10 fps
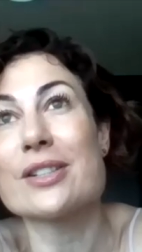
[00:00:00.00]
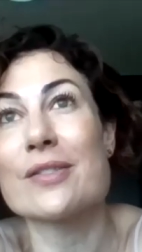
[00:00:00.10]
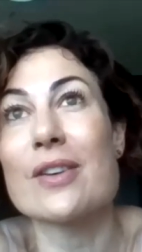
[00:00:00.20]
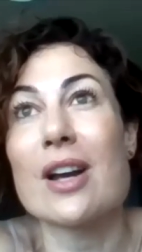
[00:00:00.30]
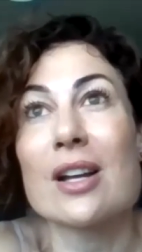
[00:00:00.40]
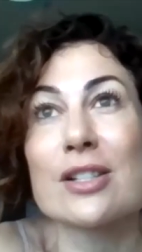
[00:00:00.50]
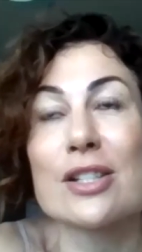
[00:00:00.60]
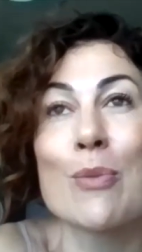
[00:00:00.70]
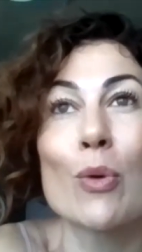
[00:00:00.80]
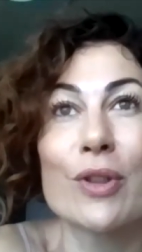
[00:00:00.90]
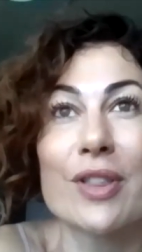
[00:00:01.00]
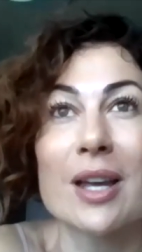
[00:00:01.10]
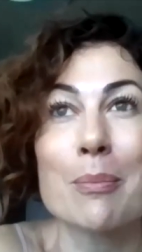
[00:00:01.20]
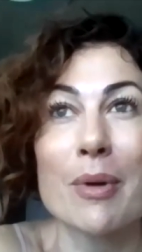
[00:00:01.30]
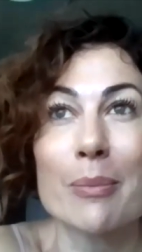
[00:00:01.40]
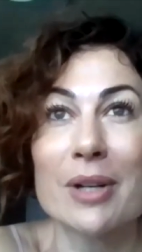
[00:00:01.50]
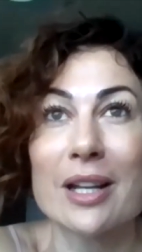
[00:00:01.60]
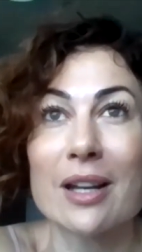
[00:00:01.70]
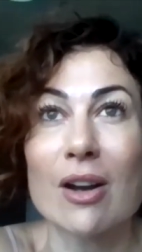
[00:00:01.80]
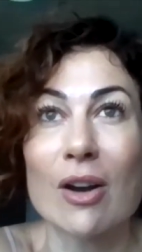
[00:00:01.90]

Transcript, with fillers: of a small thing bubbling